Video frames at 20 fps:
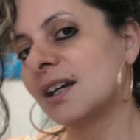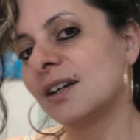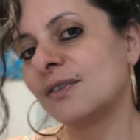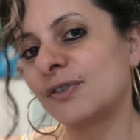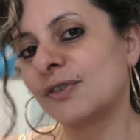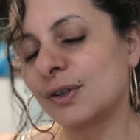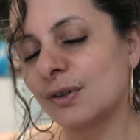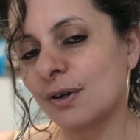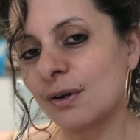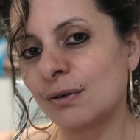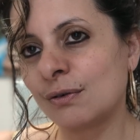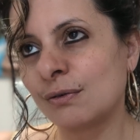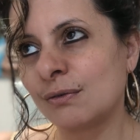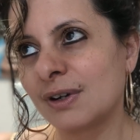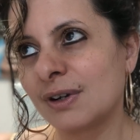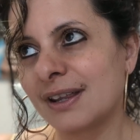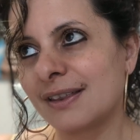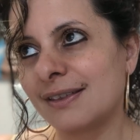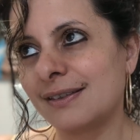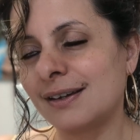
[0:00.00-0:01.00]
if you know
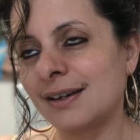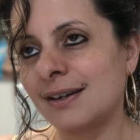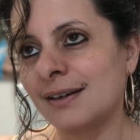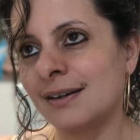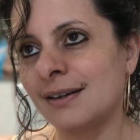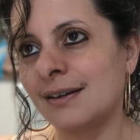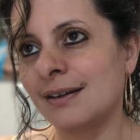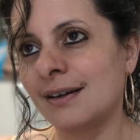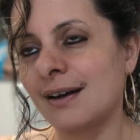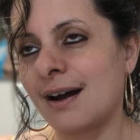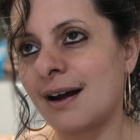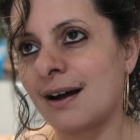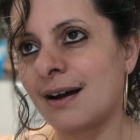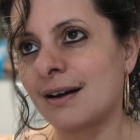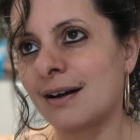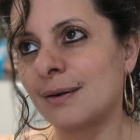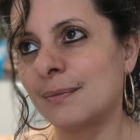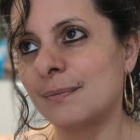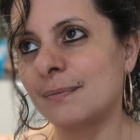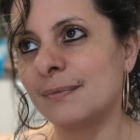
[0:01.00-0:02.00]
the
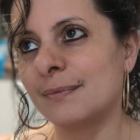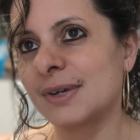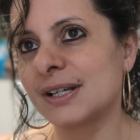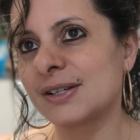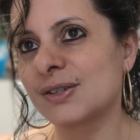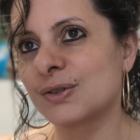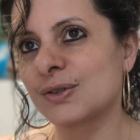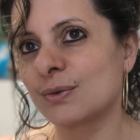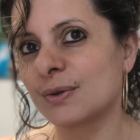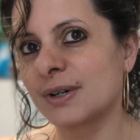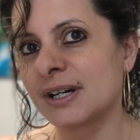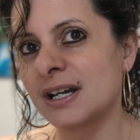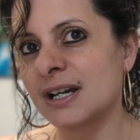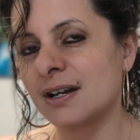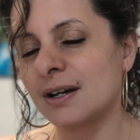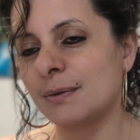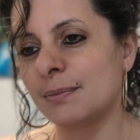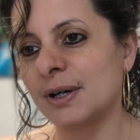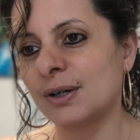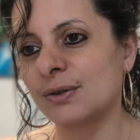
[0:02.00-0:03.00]
um, story
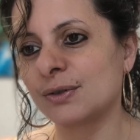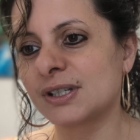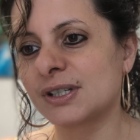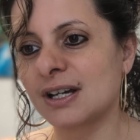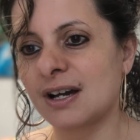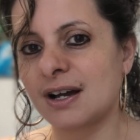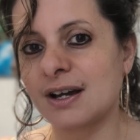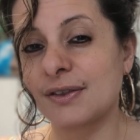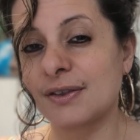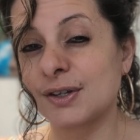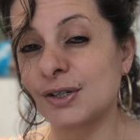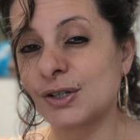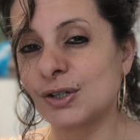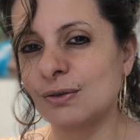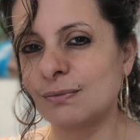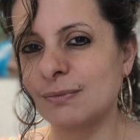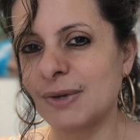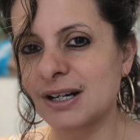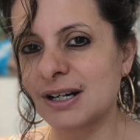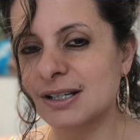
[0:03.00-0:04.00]
about uh, the
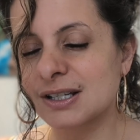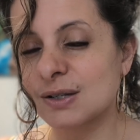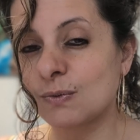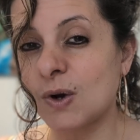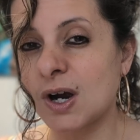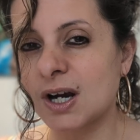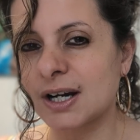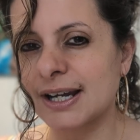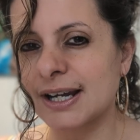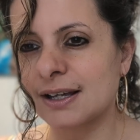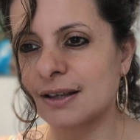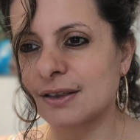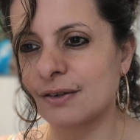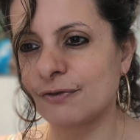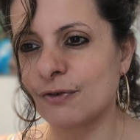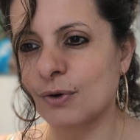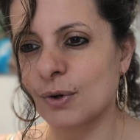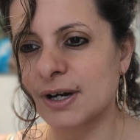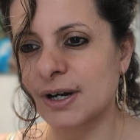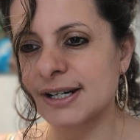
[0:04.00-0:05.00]
two monks walking in the
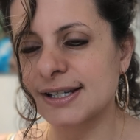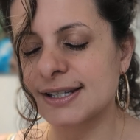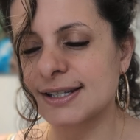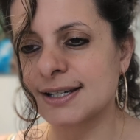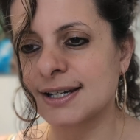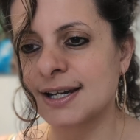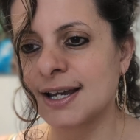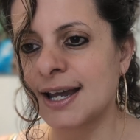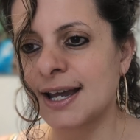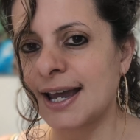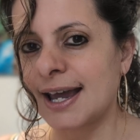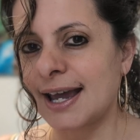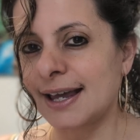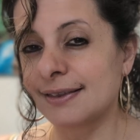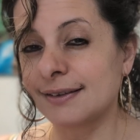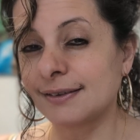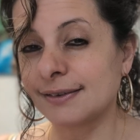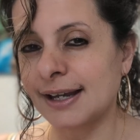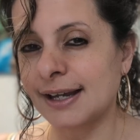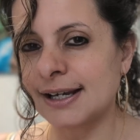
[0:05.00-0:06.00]
forest
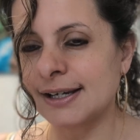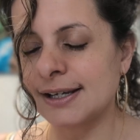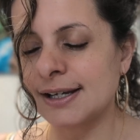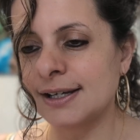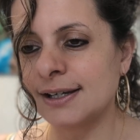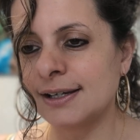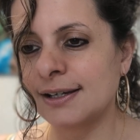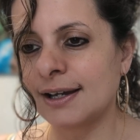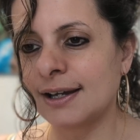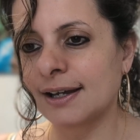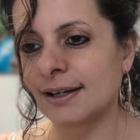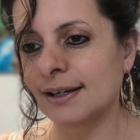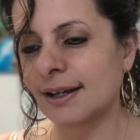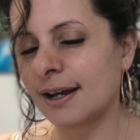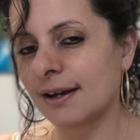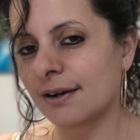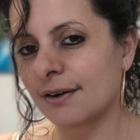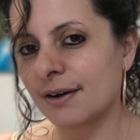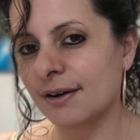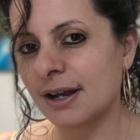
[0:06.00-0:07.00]
and the lady and
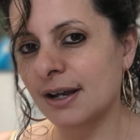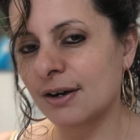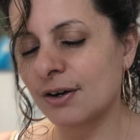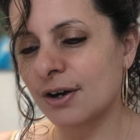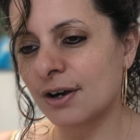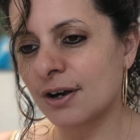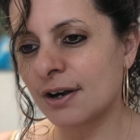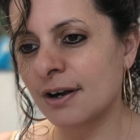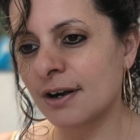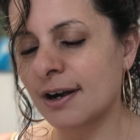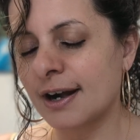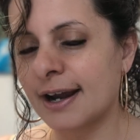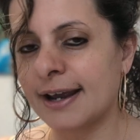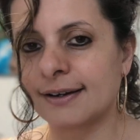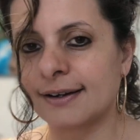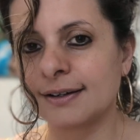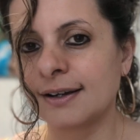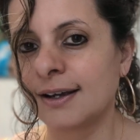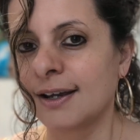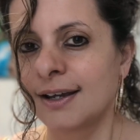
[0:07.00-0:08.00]
carrying her
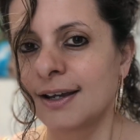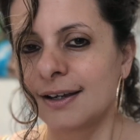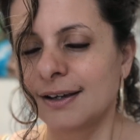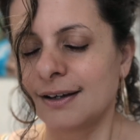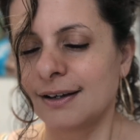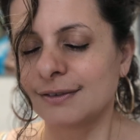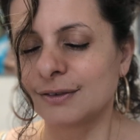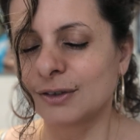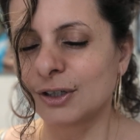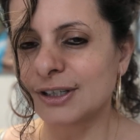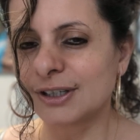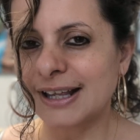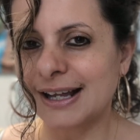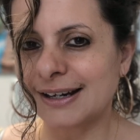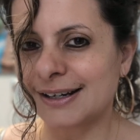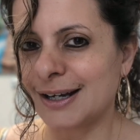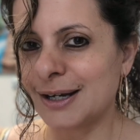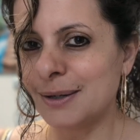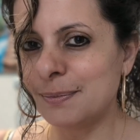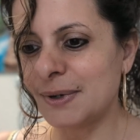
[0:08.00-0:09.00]
and look
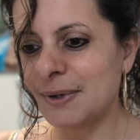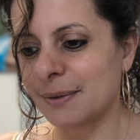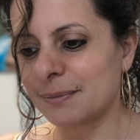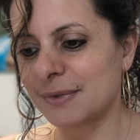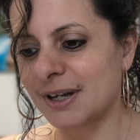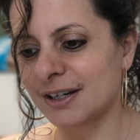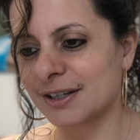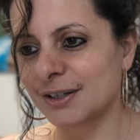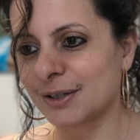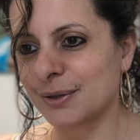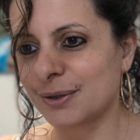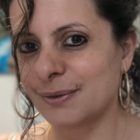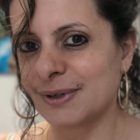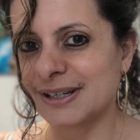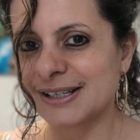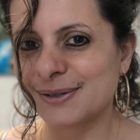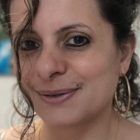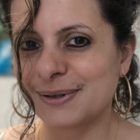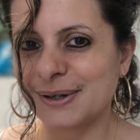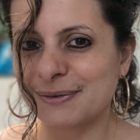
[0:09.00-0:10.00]
that up i'm not going to go
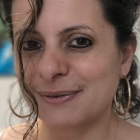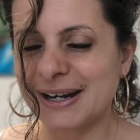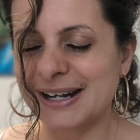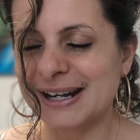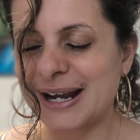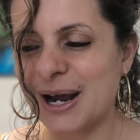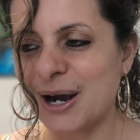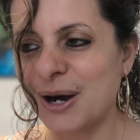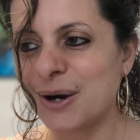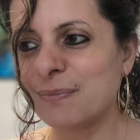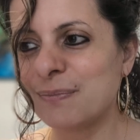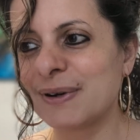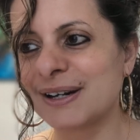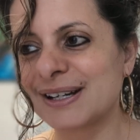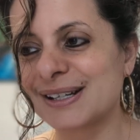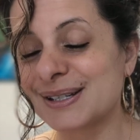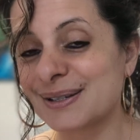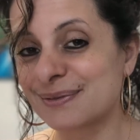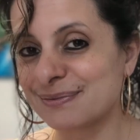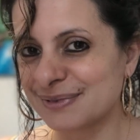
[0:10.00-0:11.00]
into it right now but
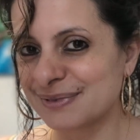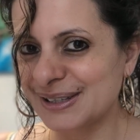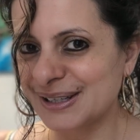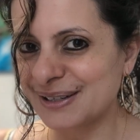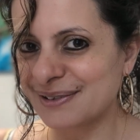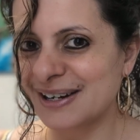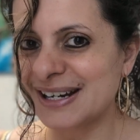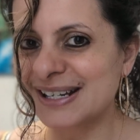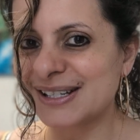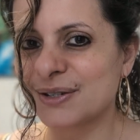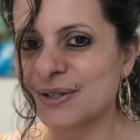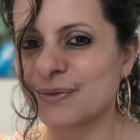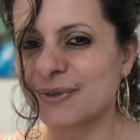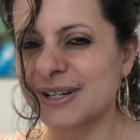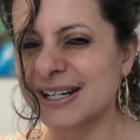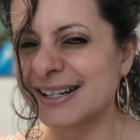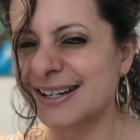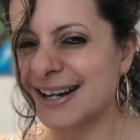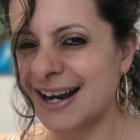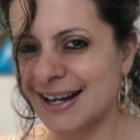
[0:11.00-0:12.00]
it's a really great
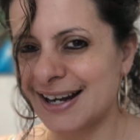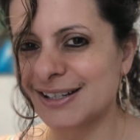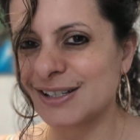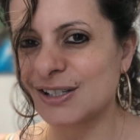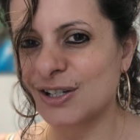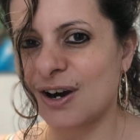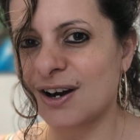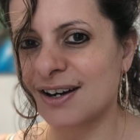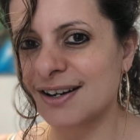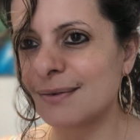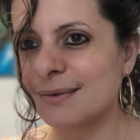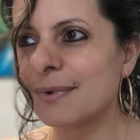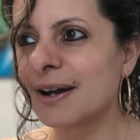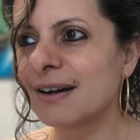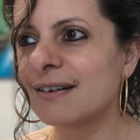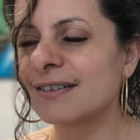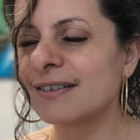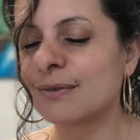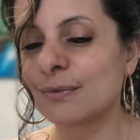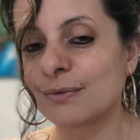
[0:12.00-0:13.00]
story to kind of talk
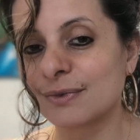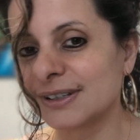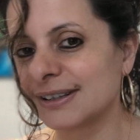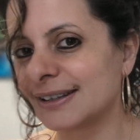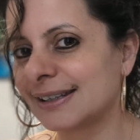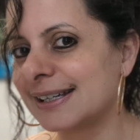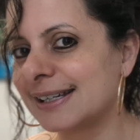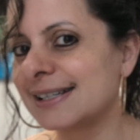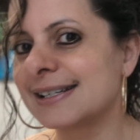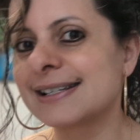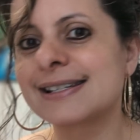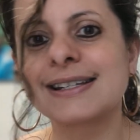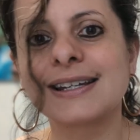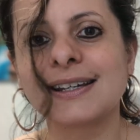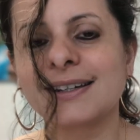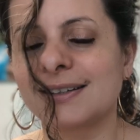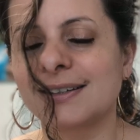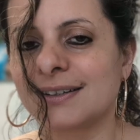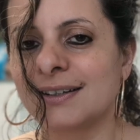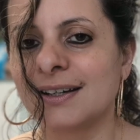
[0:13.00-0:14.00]
about
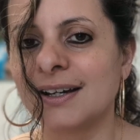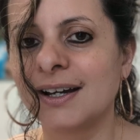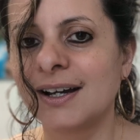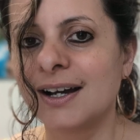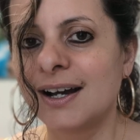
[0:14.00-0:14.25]
releasing